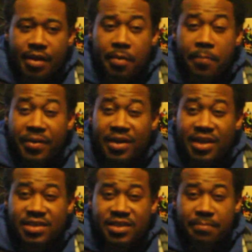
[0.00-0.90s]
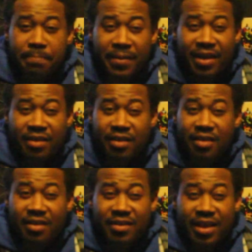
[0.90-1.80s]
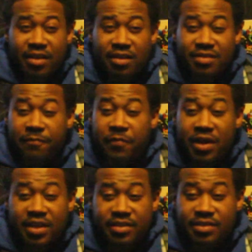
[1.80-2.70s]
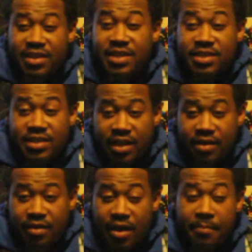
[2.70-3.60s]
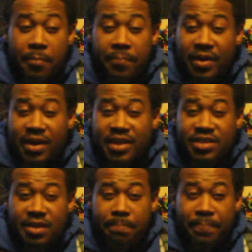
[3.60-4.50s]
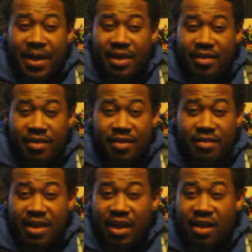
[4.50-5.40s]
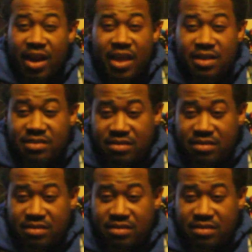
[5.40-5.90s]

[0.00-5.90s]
I'm gonna bring that shit back like a fucking DJ. But Nas couldn't bring it back. How you gonna do that?